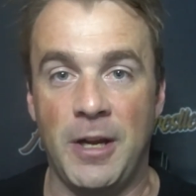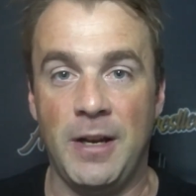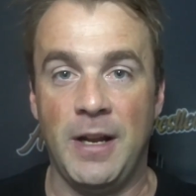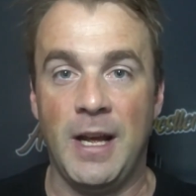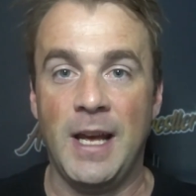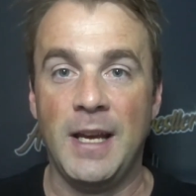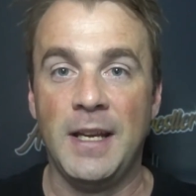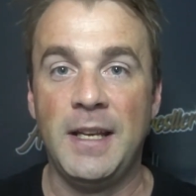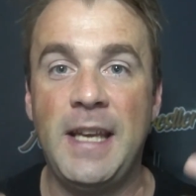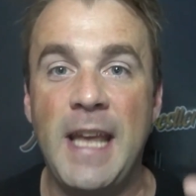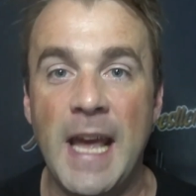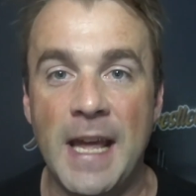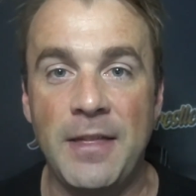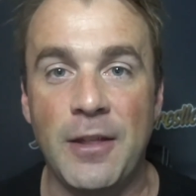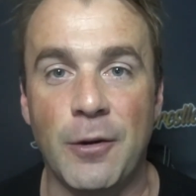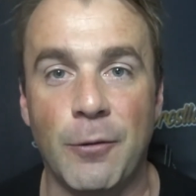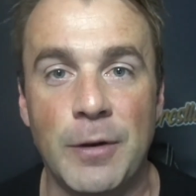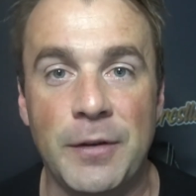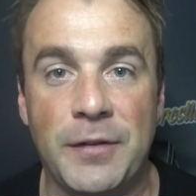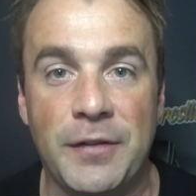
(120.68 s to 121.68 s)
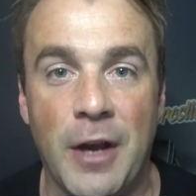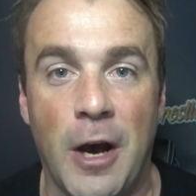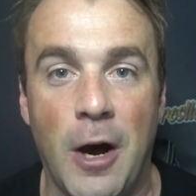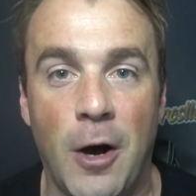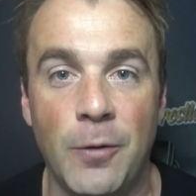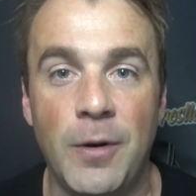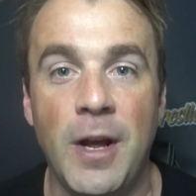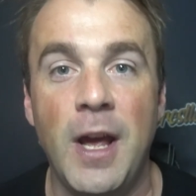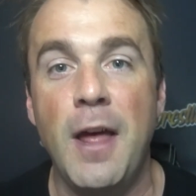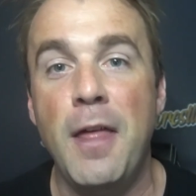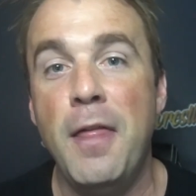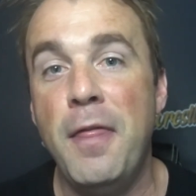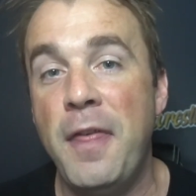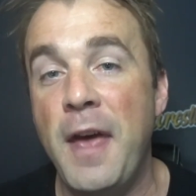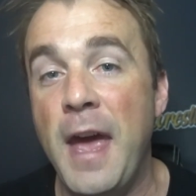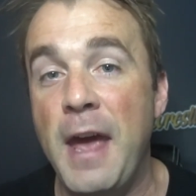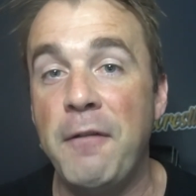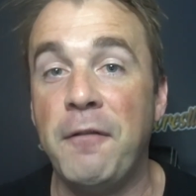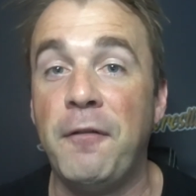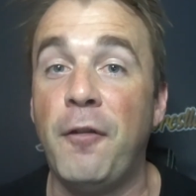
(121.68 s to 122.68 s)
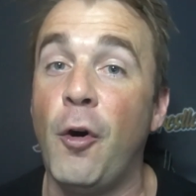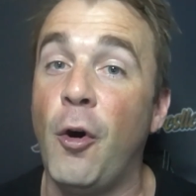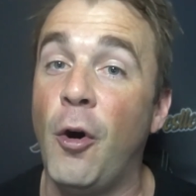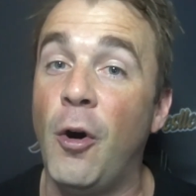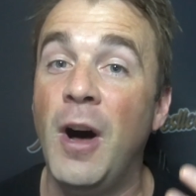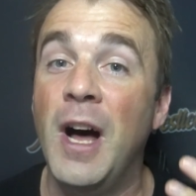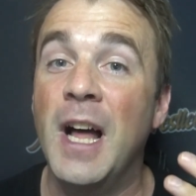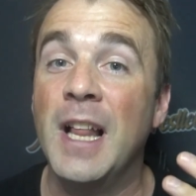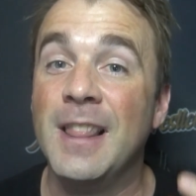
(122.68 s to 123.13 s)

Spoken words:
it, get the result, therefore